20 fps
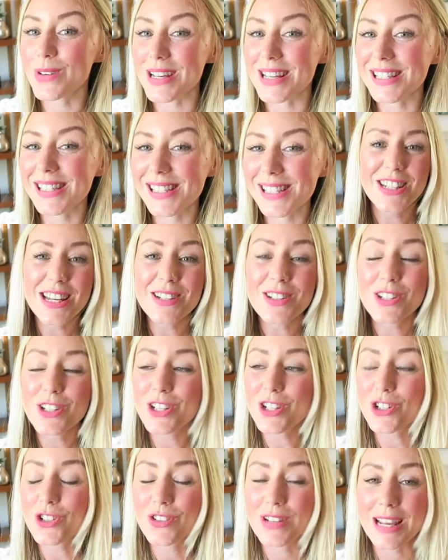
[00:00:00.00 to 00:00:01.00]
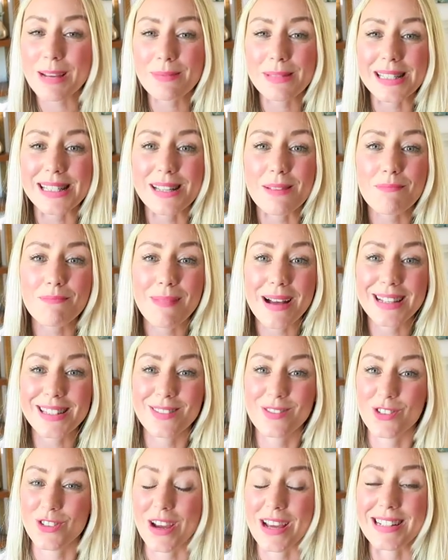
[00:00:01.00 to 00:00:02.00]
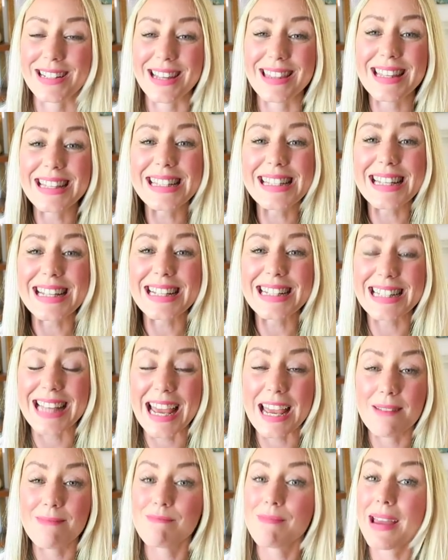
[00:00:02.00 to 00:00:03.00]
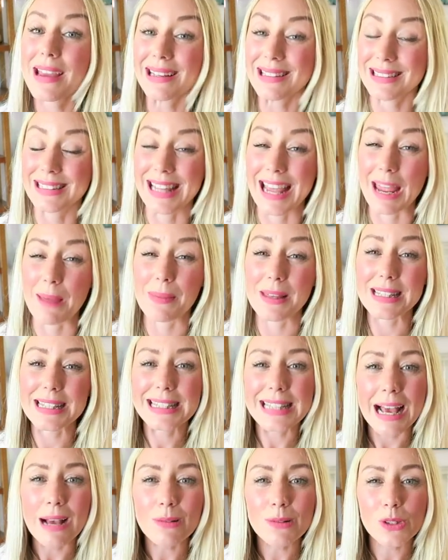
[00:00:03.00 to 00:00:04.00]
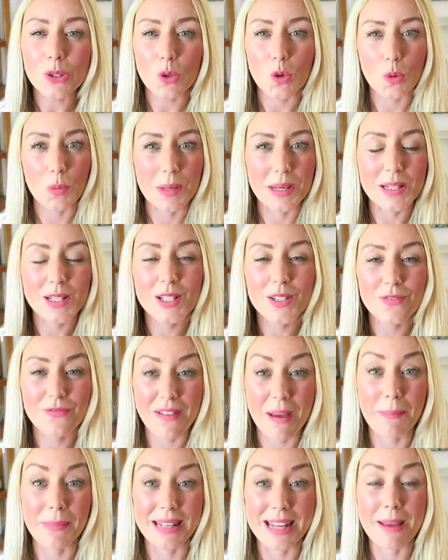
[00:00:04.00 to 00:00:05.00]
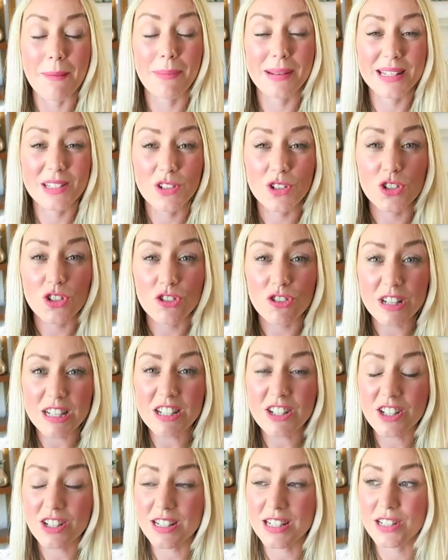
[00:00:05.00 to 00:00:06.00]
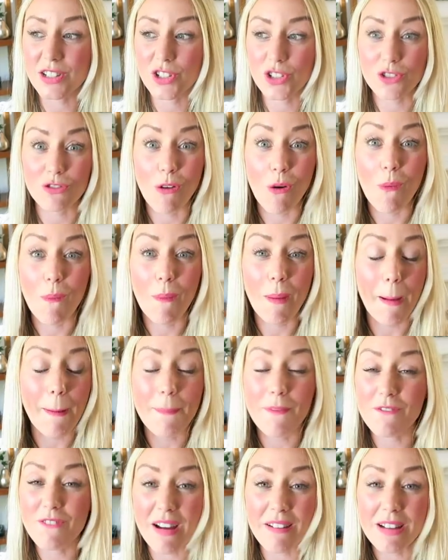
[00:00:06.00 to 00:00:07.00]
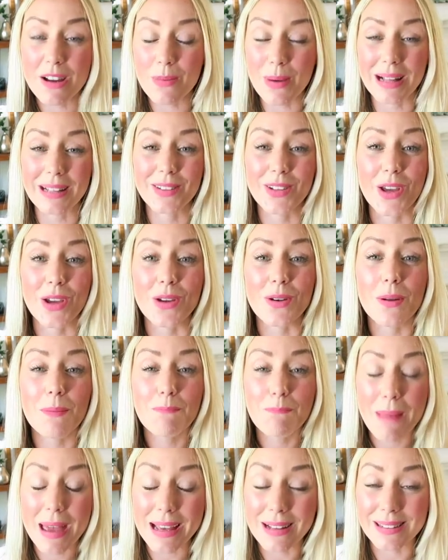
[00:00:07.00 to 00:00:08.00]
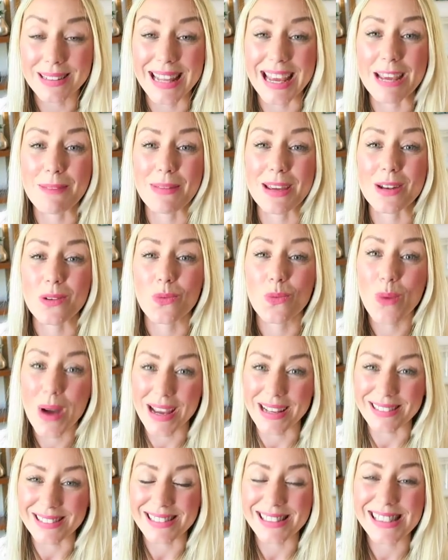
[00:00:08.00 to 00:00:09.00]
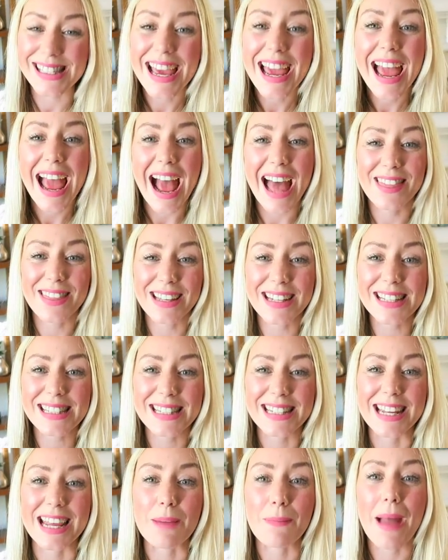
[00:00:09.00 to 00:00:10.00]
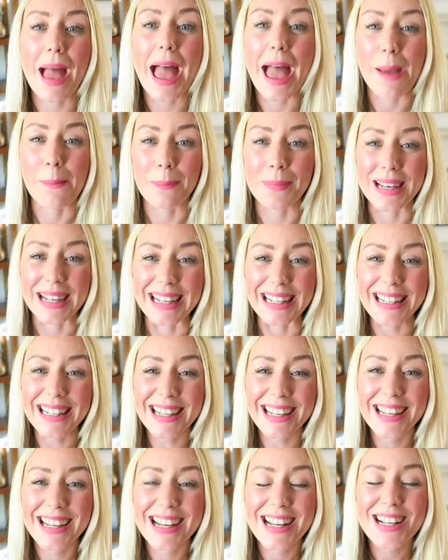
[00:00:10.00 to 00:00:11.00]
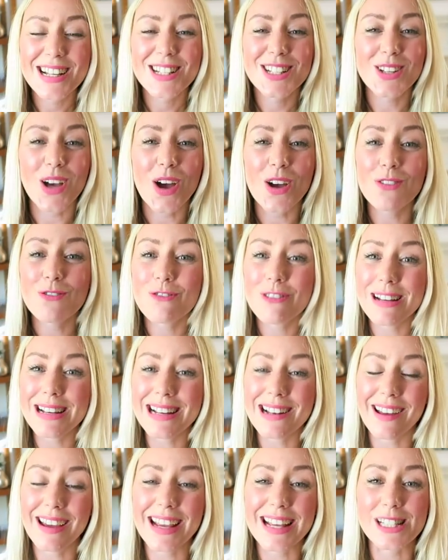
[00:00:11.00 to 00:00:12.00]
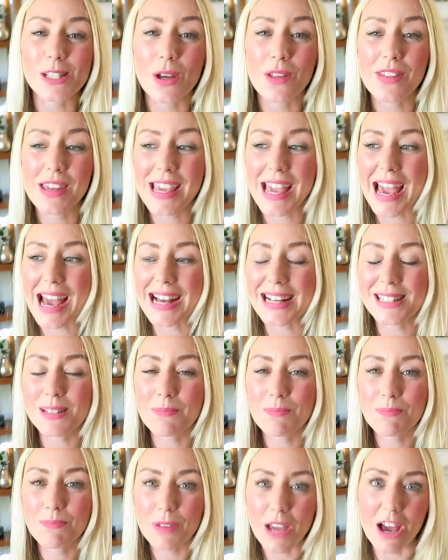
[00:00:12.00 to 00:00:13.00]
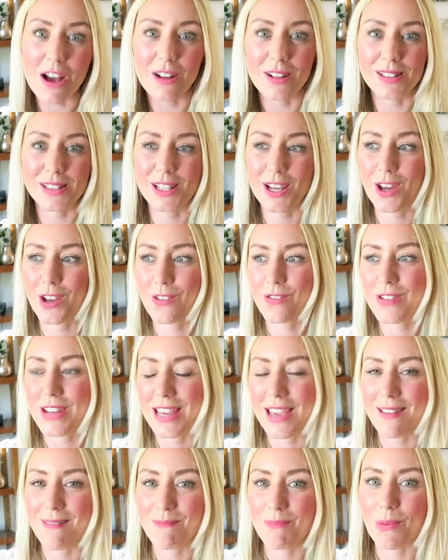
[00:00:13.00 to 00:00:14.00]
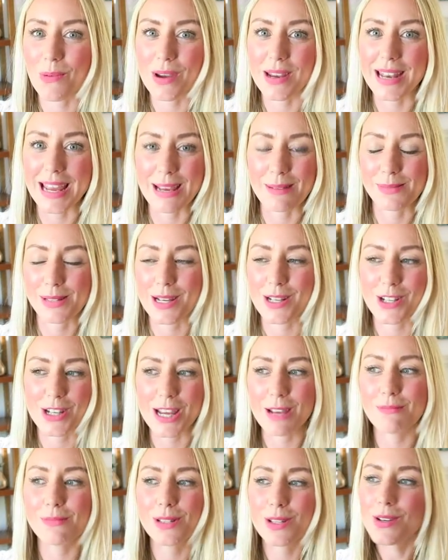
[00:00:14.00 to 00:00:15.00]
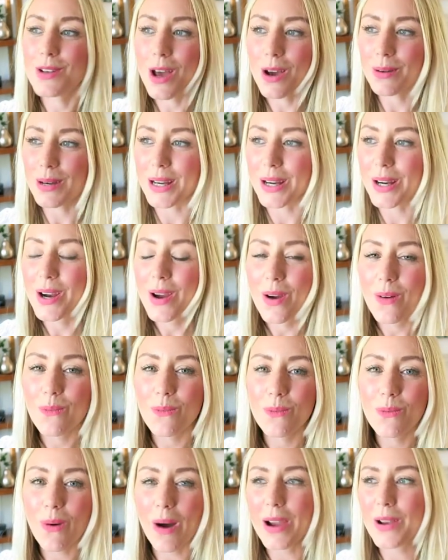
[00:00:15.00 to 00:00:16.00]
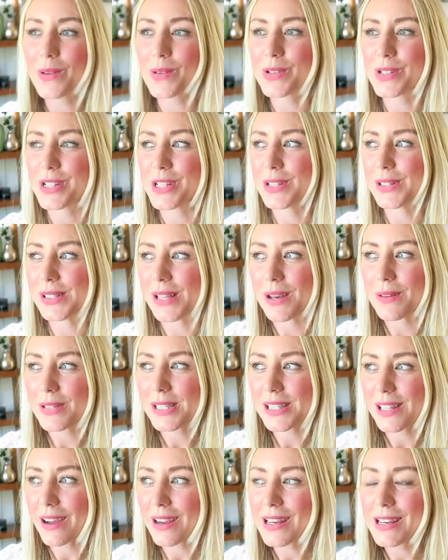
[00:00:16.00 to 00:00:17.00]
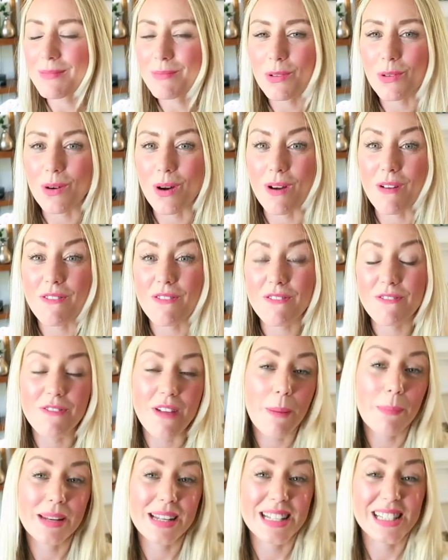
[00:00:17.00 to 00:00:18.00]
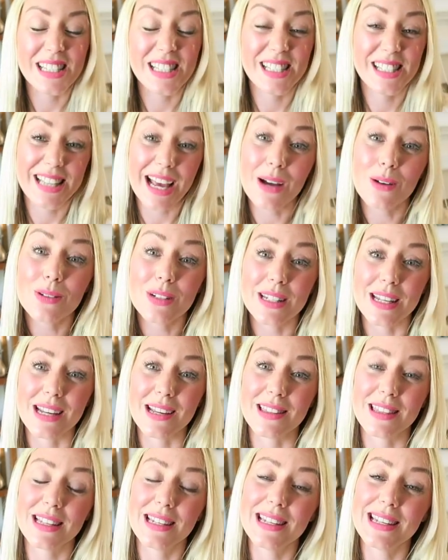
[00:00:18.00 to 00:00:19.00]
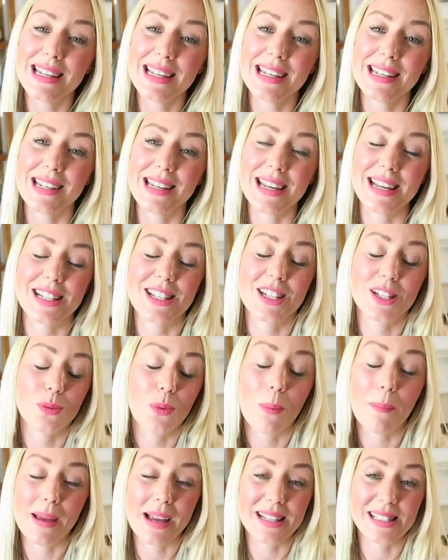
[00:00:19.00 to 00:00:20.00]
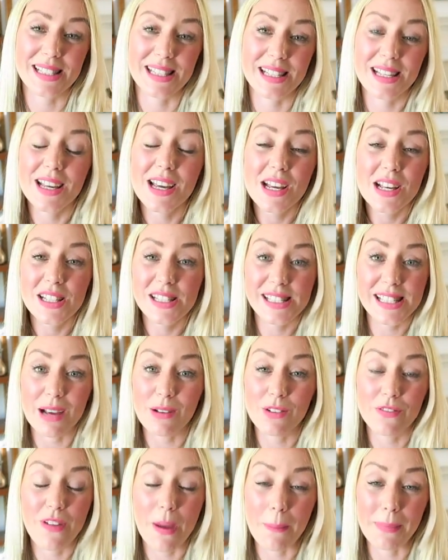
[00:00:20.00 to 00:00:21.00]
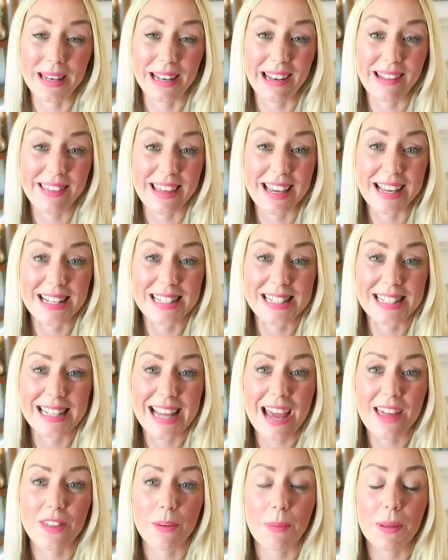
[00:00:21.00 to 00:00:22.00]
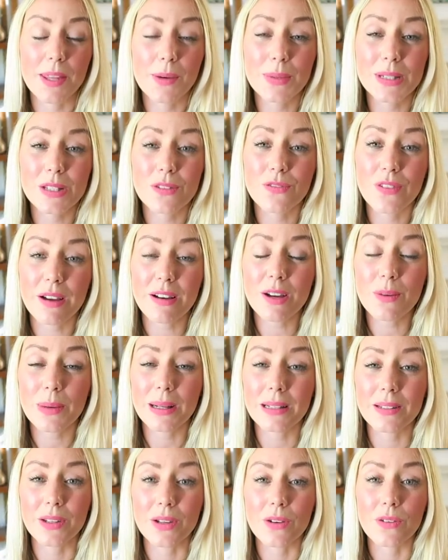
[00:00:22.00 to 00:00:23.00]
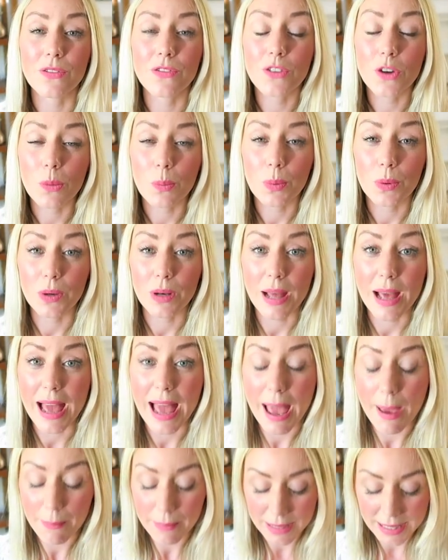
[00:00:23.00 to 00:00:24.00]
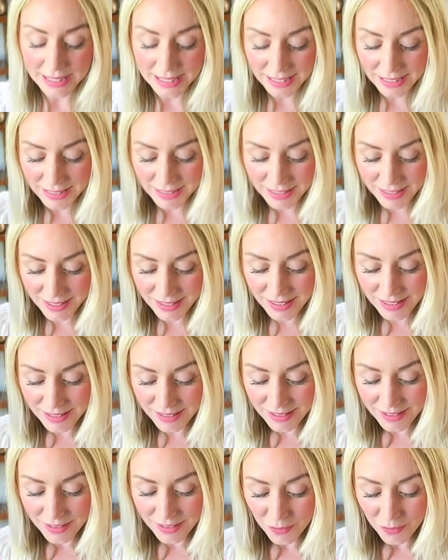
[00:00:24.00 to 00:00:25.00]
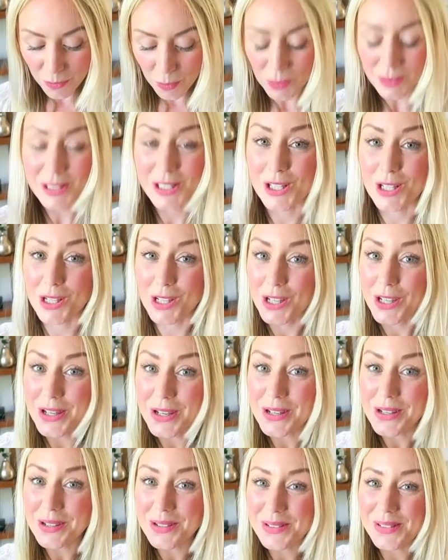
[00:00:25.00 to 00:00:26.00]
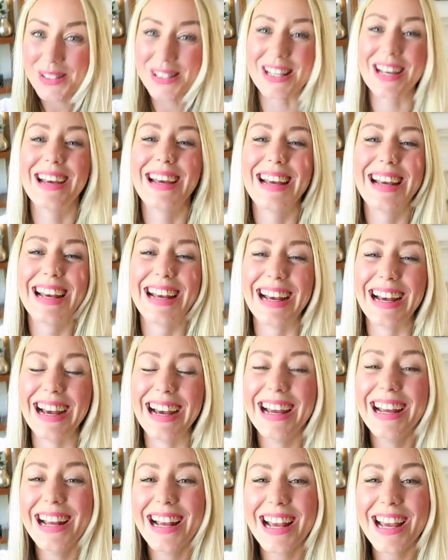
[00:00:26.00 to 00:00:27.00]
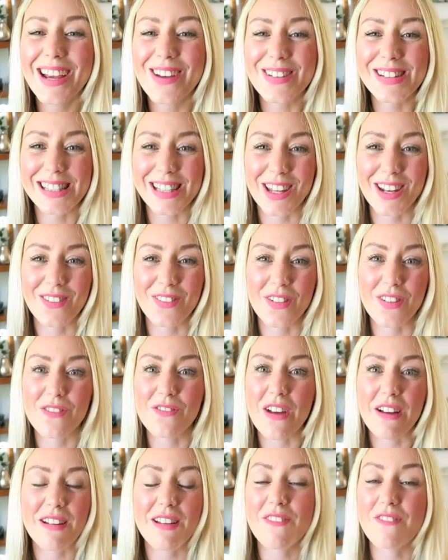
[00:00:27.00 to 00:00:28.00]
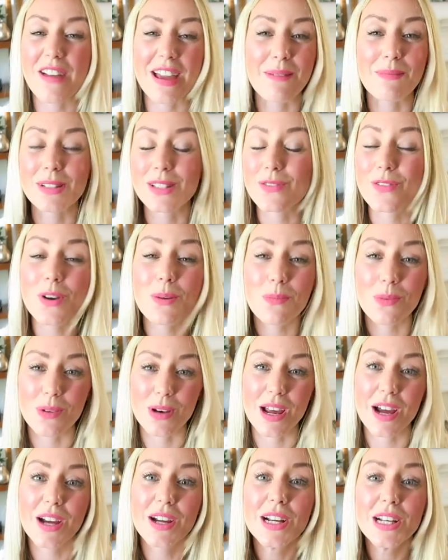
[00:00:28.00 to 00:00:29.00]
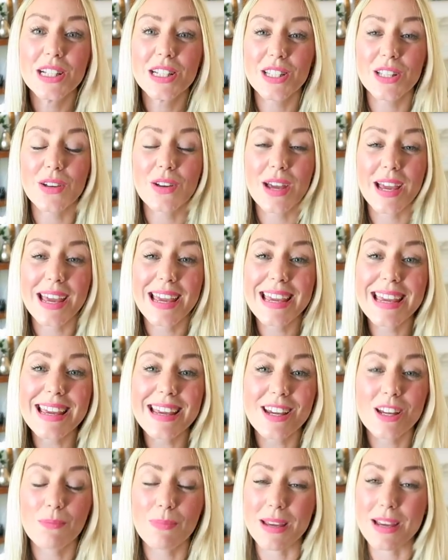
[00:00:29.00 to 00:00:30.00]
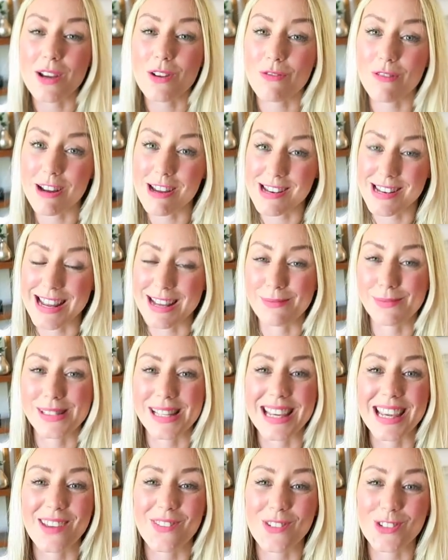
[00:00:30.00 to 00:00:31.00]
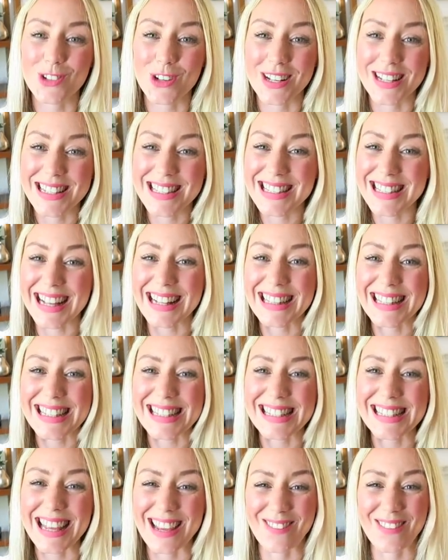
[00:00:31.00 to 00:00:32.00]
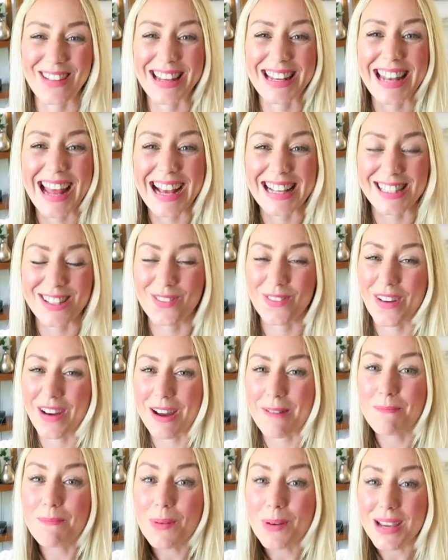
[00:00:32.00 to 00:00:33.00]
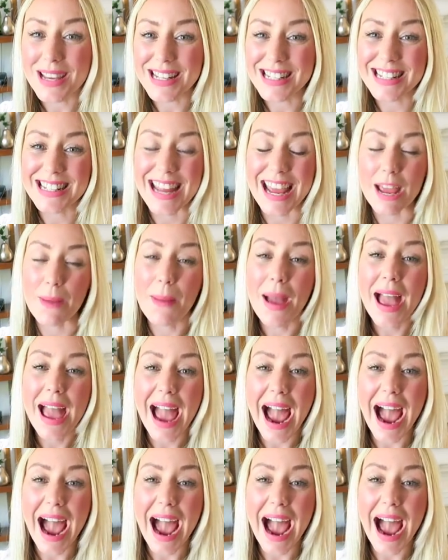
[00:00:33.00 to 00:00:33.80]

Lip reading: choice. So gender neutral names is a massive trend, and this is a male name that sounds almost feminine, but it's a traditionally strong, very well known male name in Wales, and that is the name Emlyn. So I really like it. So I think as girls are kind of nicking boy names like James and Noah, why not use a slightly more feminine sounding? The Lynn is just what makes it sound feminine, I think, and together. But there was a very well-known footballer, Emlyn Walter Hughes, who is kind of a very famous footballer. So he could be a great namesake if we're trying to sell this name in as a very boyish name.